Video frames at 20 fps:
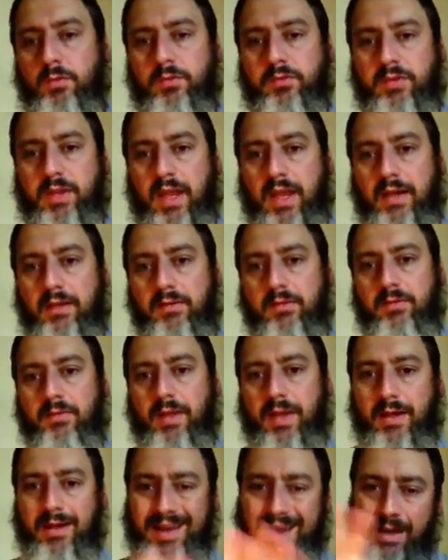states,
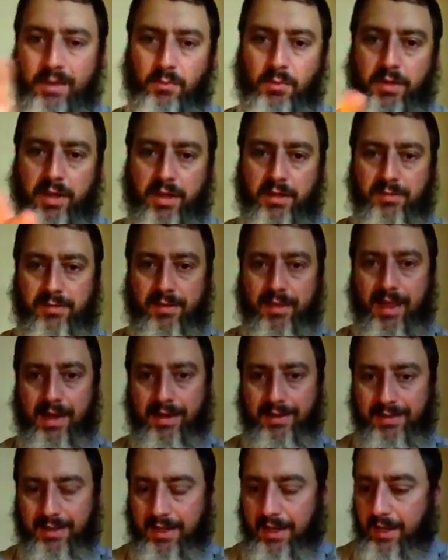and I will get into that
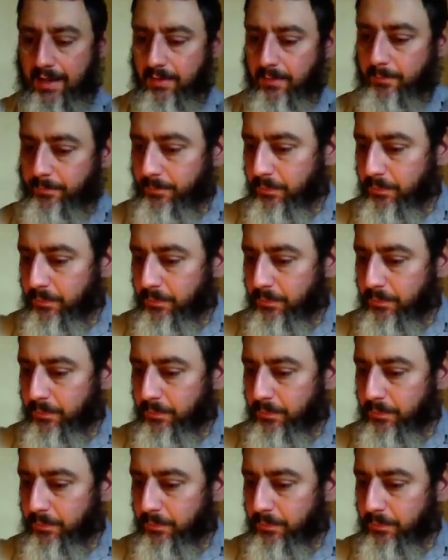at the end.